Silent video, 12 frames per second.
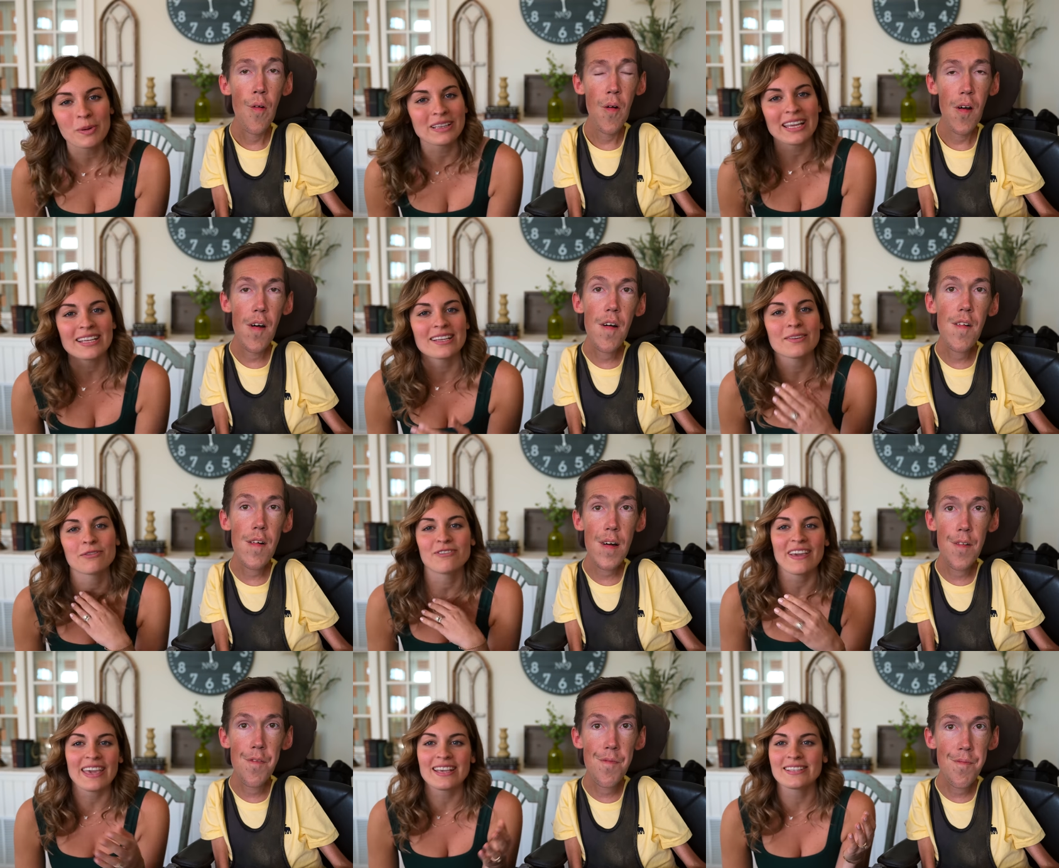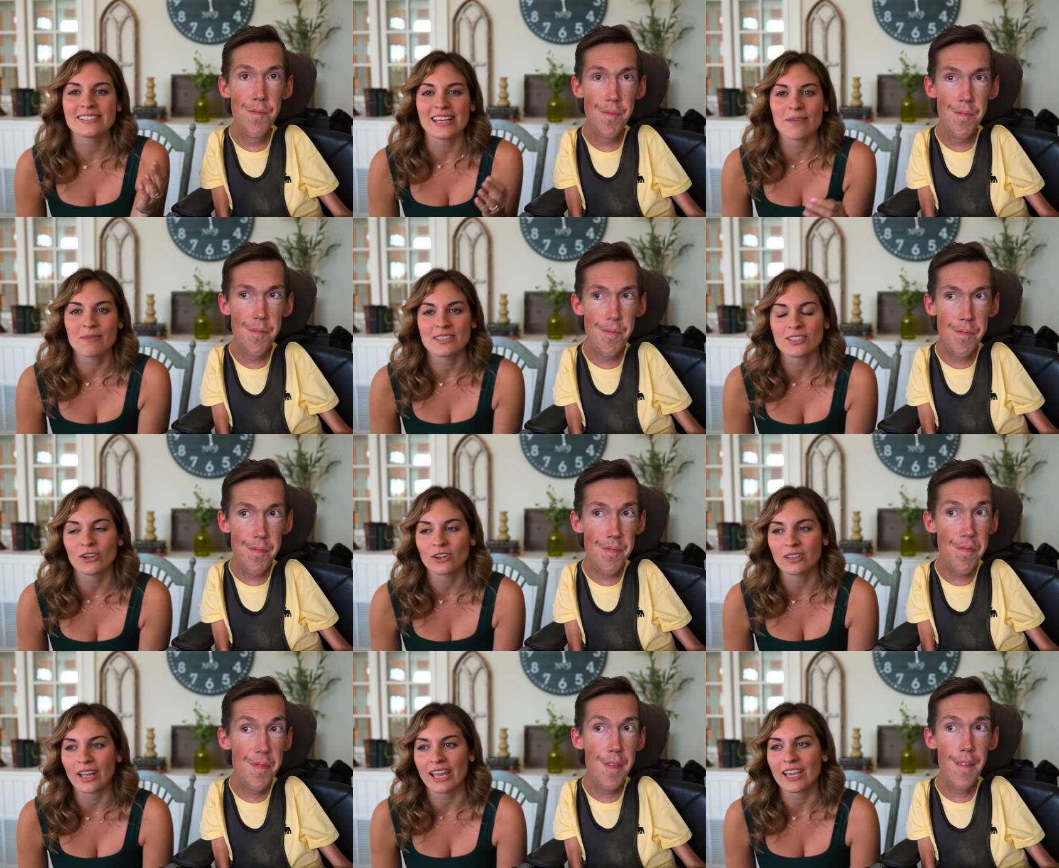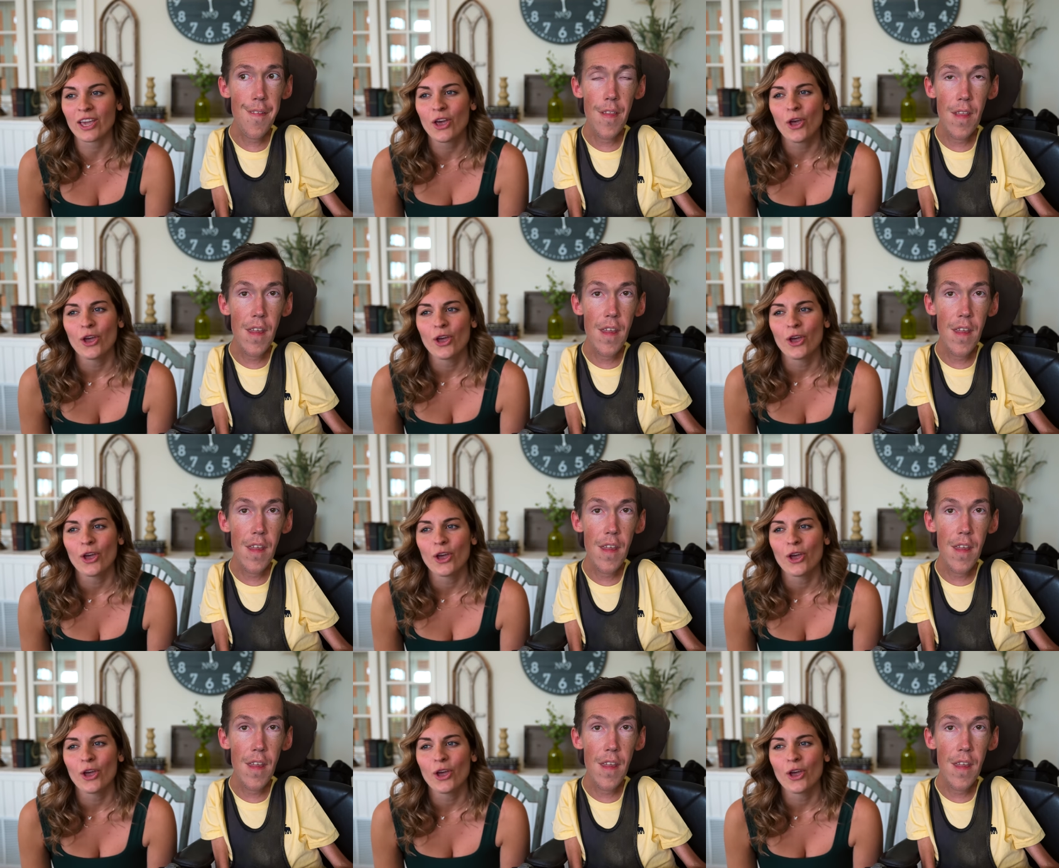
Speaker 1: but like vague statements that are like,